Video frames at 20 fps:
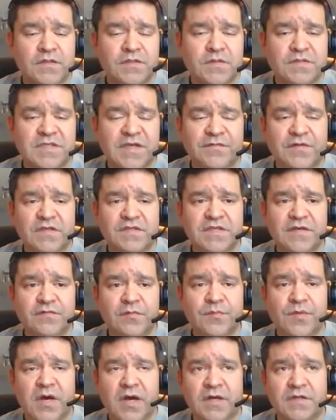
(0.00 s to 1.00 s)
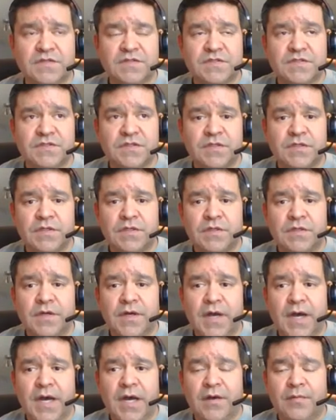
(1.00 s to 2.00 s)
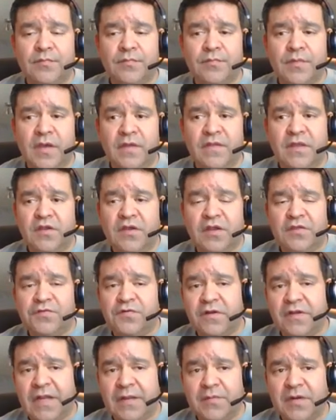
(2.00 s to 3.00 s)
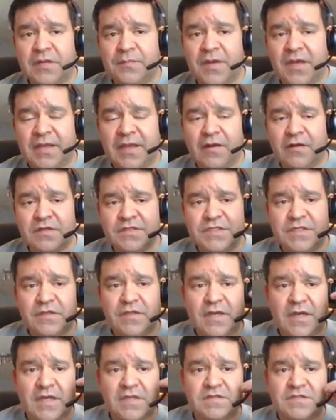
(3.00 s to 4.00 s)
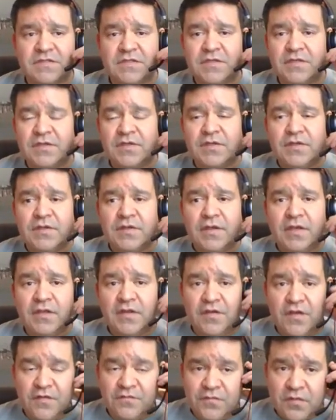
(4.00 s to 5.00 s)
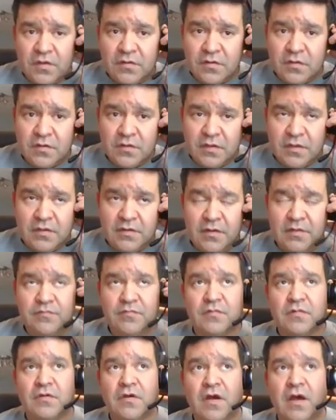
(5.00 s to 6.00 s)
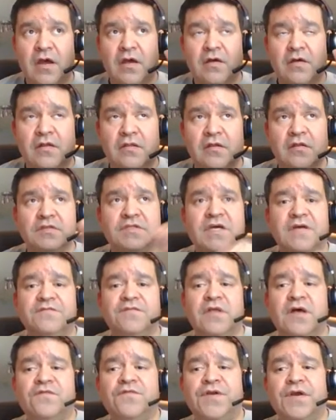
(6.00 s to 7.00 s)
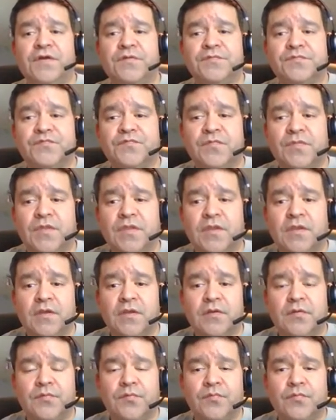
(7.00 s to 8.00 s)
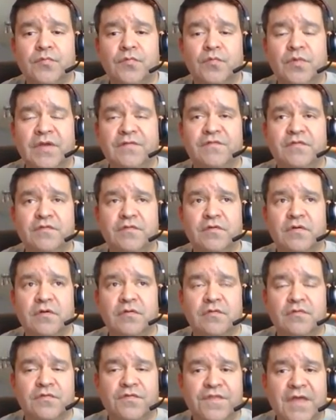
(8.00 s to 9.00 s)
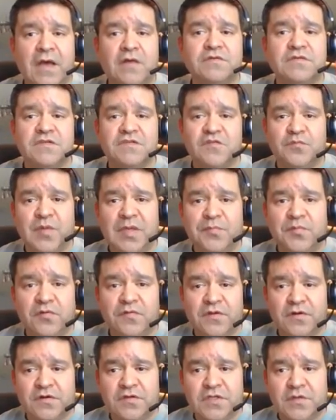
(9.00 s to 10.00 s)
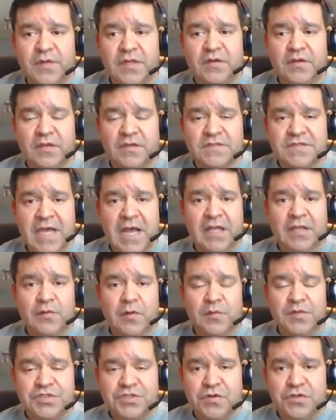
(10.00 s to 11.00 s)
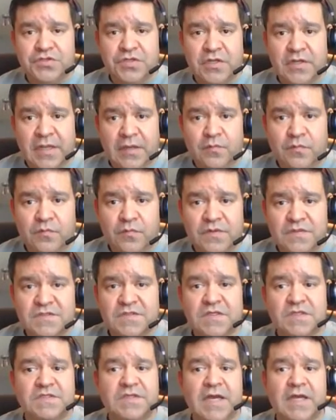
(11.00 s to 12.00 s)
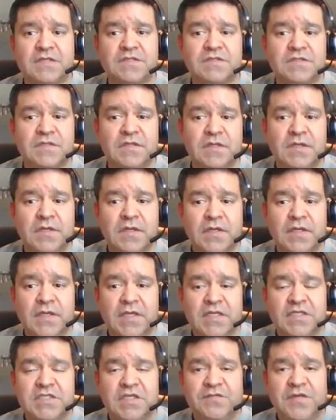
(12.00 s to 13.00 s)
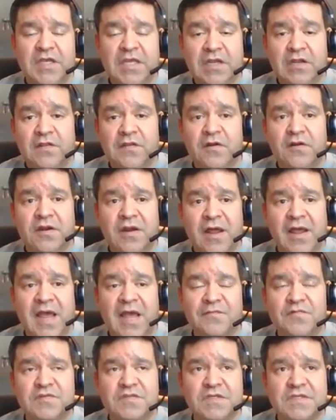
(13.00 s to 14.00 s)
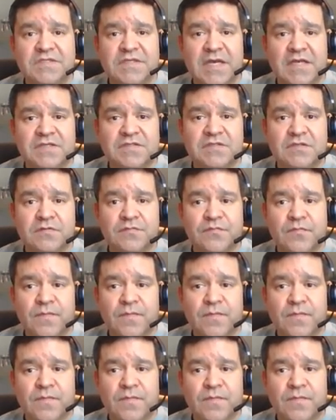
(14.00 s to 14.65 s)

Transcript: So 77 bucks. Um, and then you got a 30 day money back guarantee, guys. And if uh, and a little tough love here, we've thousands of people that are doing exactly what we showed you today with success. So if you get in there, you're not having success.